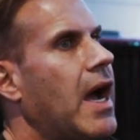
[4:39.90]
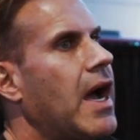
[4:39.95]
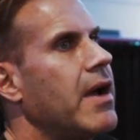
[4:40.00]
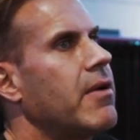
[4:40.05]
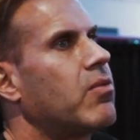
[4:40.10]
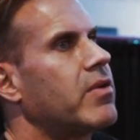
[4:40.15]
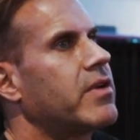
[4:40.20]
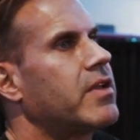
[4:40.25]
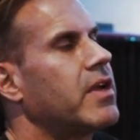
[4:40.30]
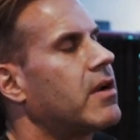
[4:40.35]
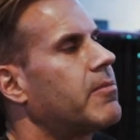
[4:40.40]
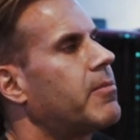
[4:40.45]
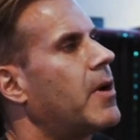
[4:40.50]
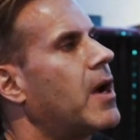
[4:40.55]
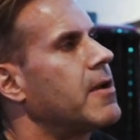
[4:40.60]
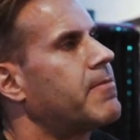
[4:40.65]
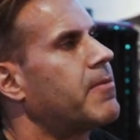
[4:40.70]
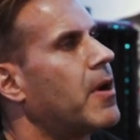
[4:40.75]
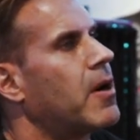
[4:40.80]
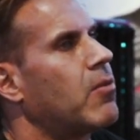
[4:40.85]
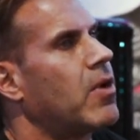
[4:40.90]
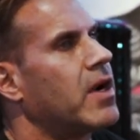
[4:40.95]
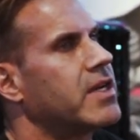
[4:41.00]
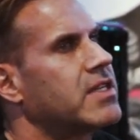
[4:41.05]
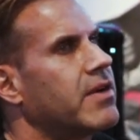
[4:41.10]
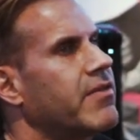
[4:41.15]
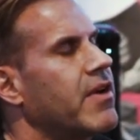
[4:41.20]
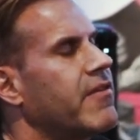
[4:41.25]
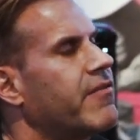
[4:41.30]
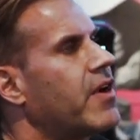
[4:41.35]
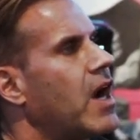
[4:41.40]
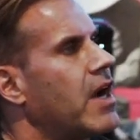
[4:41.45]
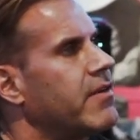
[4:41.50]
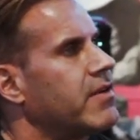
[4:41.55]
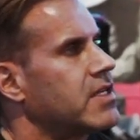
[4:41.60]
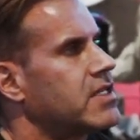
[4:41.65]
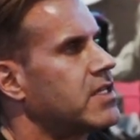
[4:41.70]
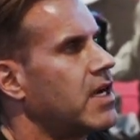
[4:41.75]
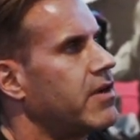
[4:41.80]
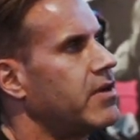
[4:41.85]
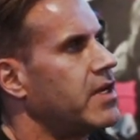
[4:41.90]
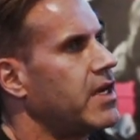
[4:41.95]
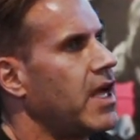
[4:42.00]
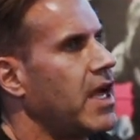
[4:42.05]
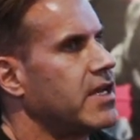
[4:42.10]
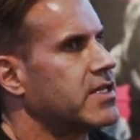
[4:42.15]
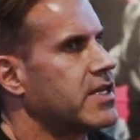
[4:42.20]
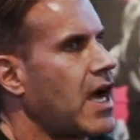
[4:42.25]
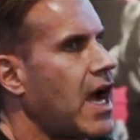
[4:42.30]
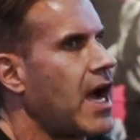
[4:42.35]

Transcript: I did a body part once every 5 to 7 days.